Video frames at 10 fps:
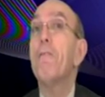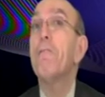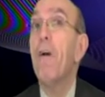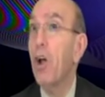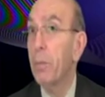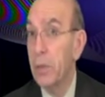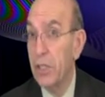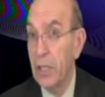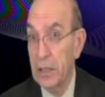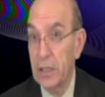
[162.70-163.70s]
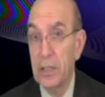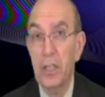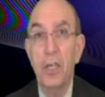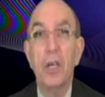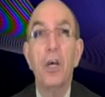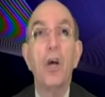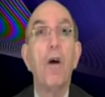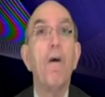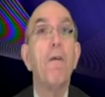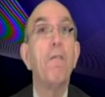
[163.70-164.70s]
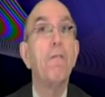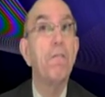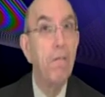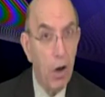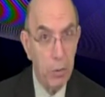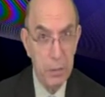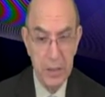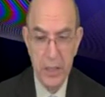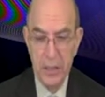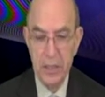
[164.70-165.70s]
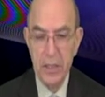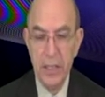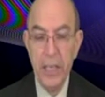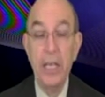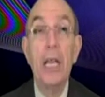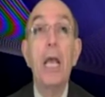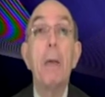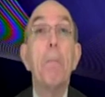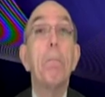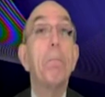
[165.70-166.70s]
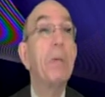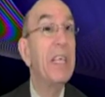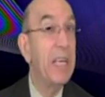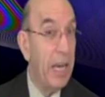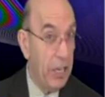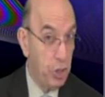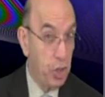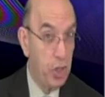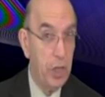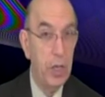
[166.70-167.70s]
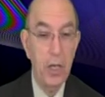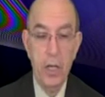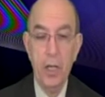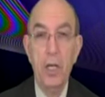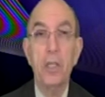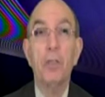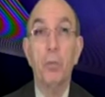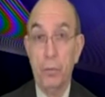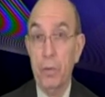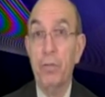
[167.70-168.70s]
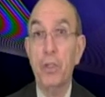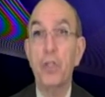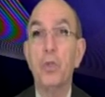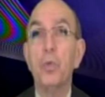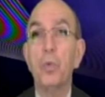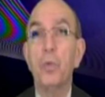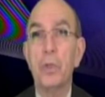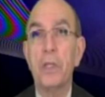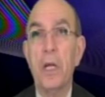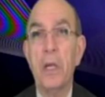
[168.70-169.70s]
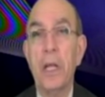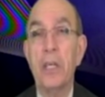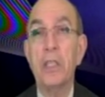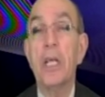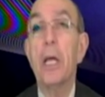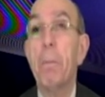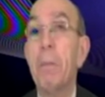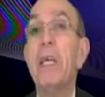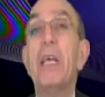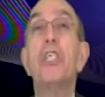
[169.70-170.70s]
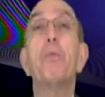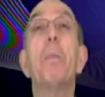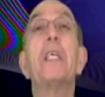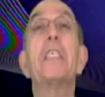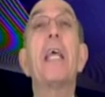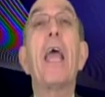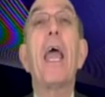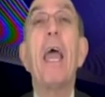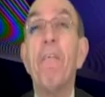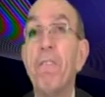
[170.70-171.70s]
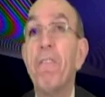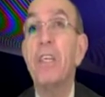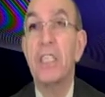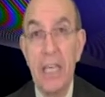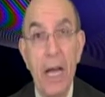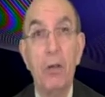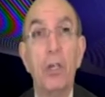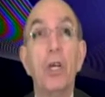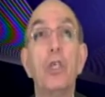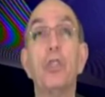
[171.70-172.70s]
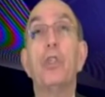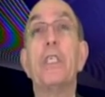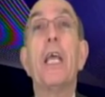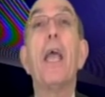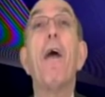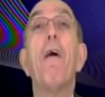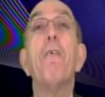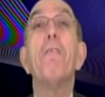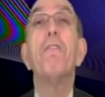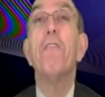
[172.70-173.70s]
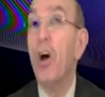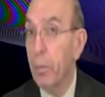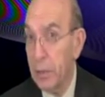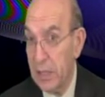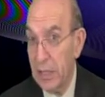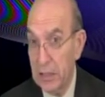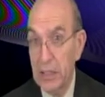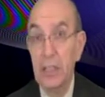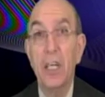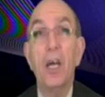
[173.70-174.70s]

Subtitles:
Pharmacist, pharmacist. Again, PH, the first two letters. PH makes the F sound. So you say pharmacist.